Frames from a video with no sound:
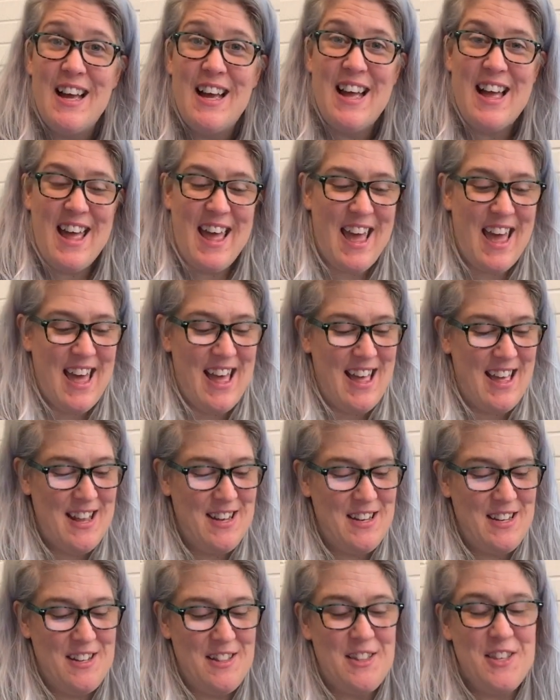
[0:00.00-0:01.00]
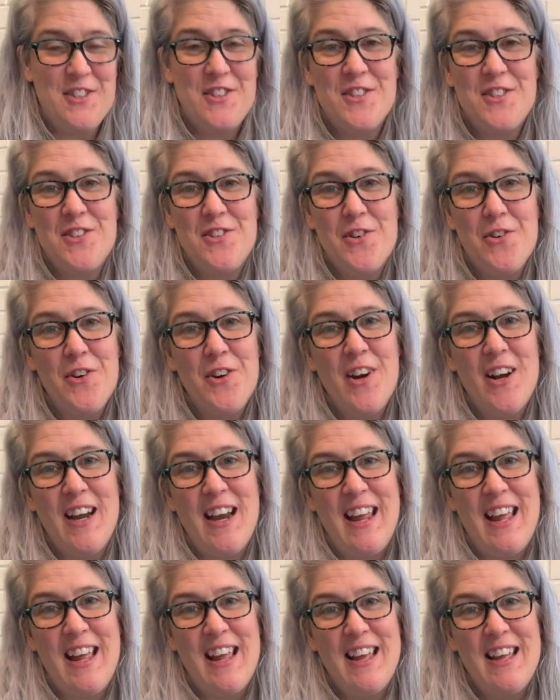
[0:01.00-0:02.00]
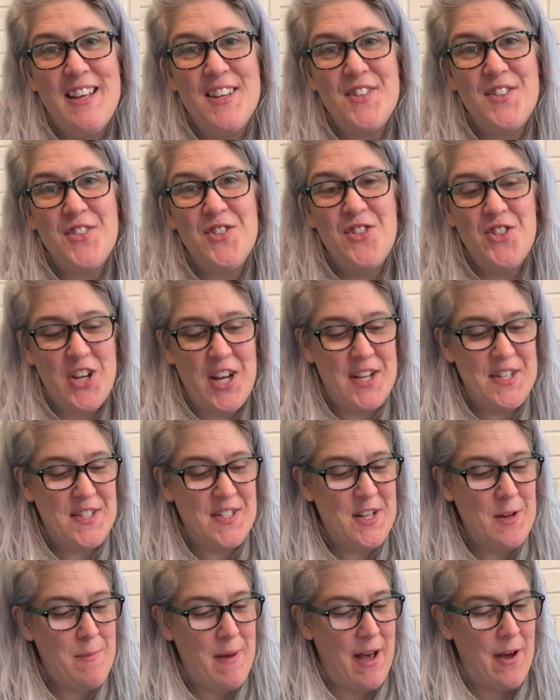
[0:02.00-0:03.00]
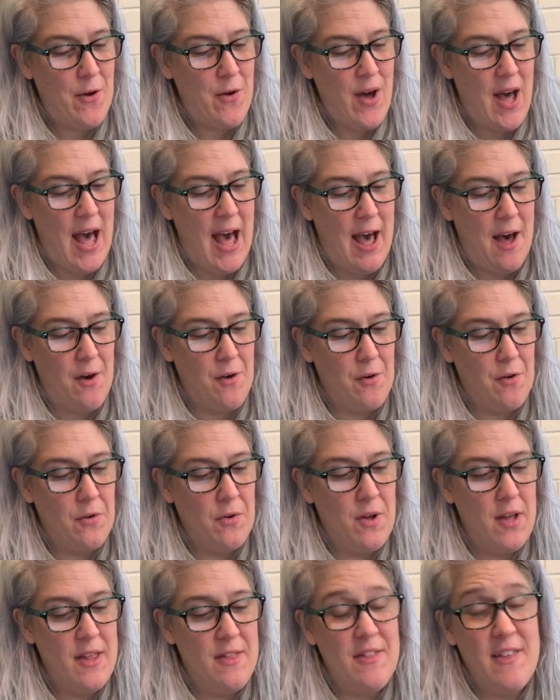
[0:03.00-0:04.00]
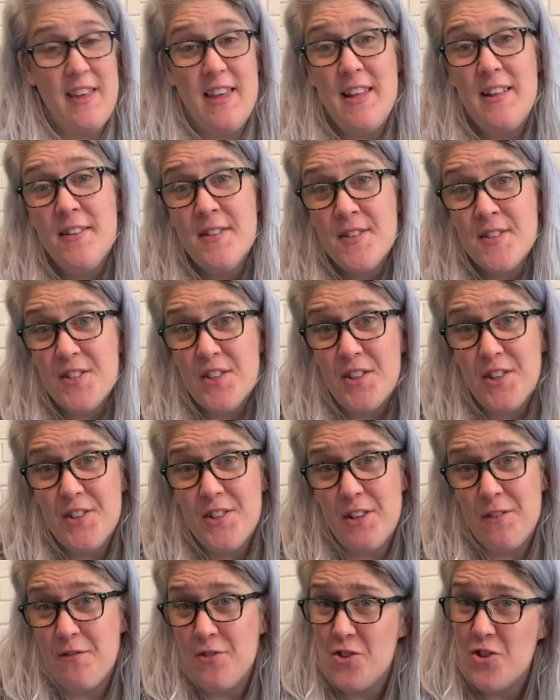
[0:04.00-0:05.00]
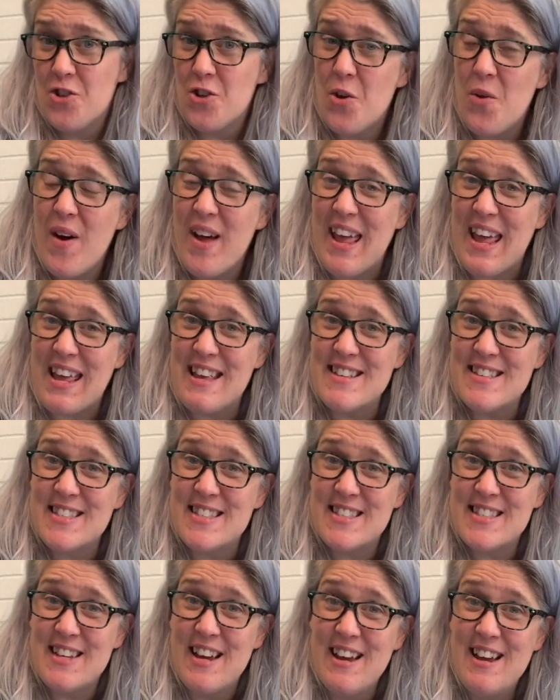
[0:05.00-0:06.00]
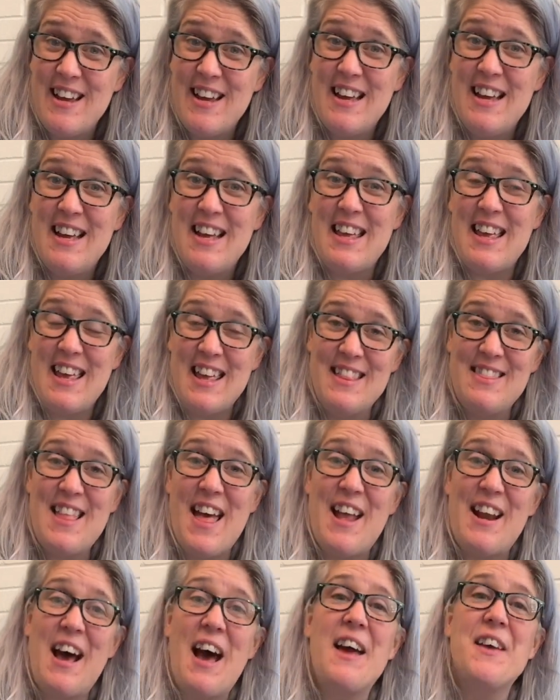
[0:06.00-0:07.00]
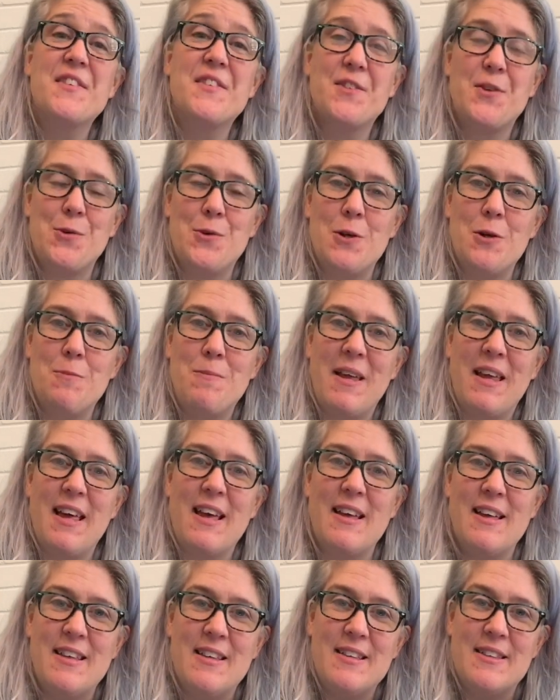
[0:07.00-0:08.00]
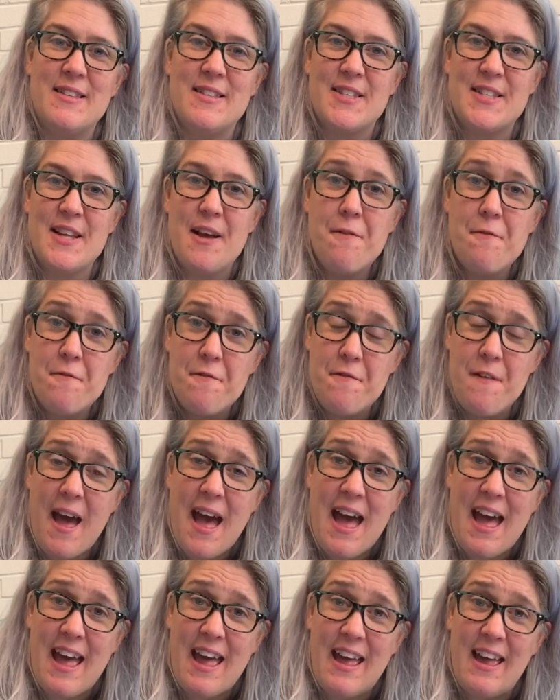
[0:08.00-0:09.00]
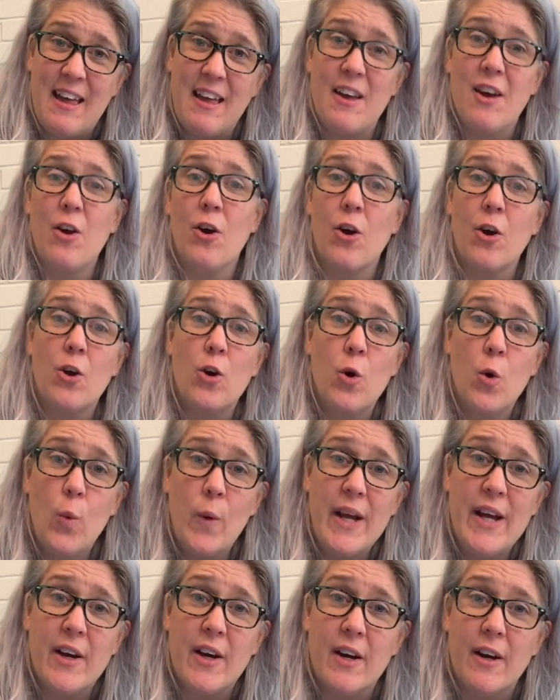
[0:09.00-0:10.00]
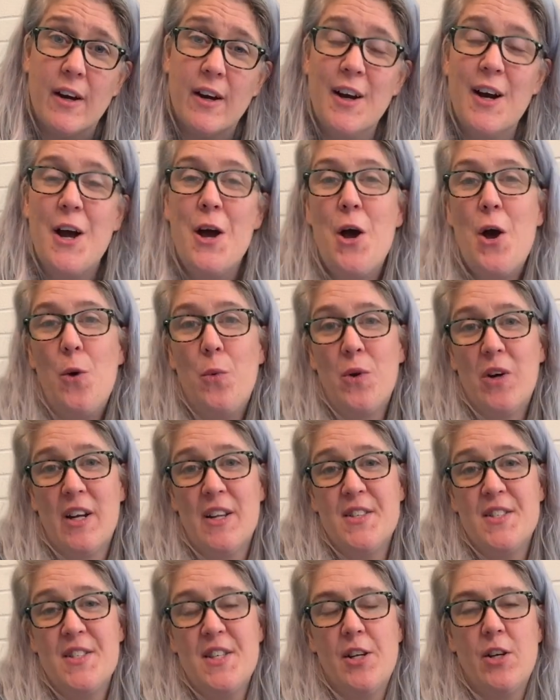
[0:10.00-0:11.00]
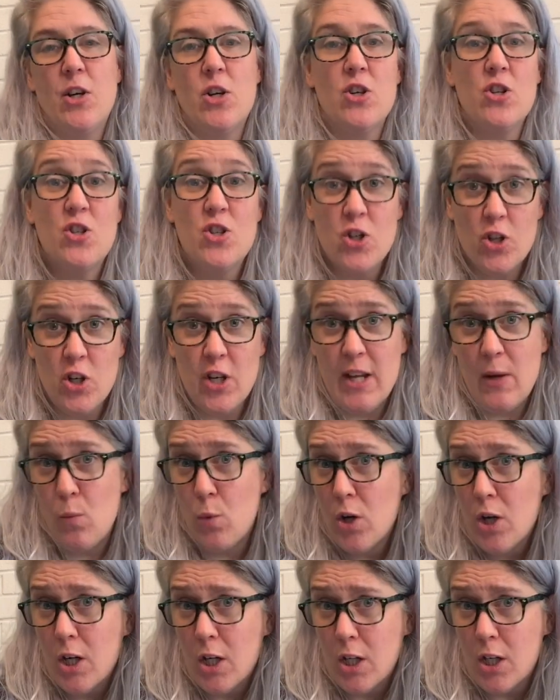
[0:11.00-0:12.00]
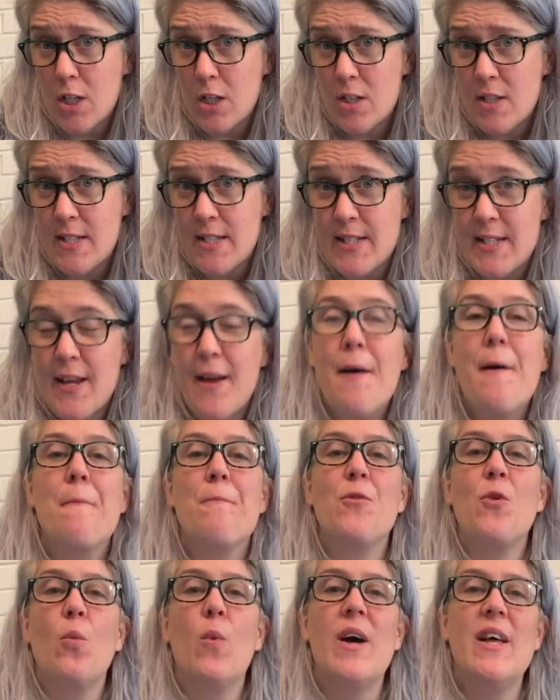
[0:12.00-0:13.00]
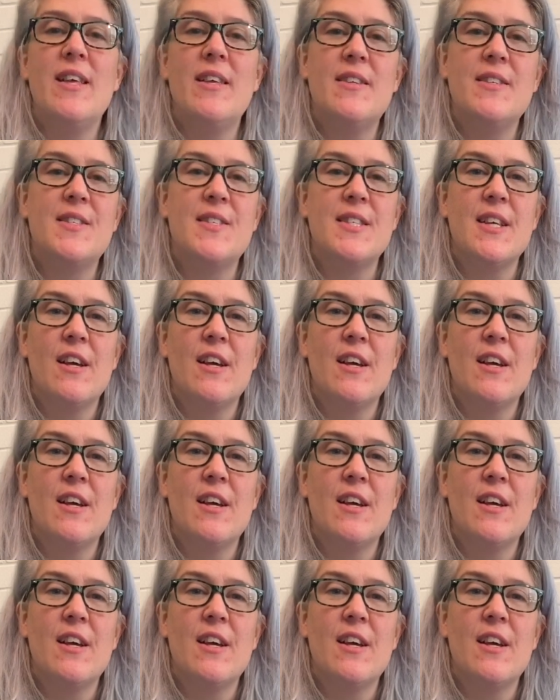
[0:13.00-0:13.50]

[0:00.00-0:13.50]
And the story is just about how the insult of choice in that high school, because fag or queer were considered dirty words, was